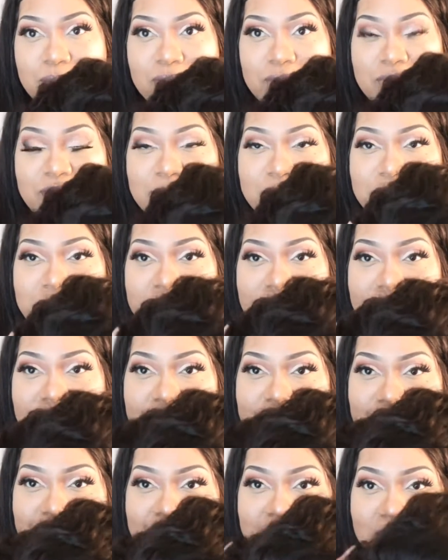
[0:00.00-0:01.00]
perimeter,
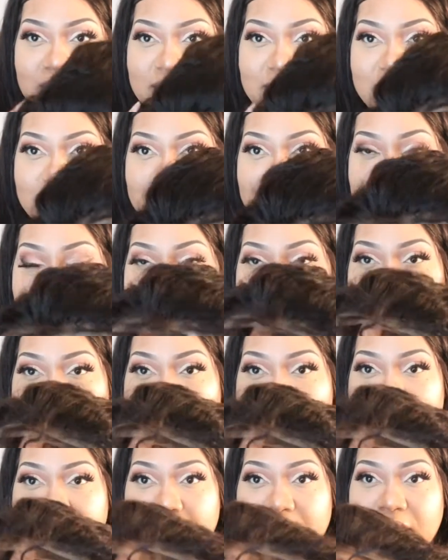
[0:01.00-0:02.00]
as you guys can see.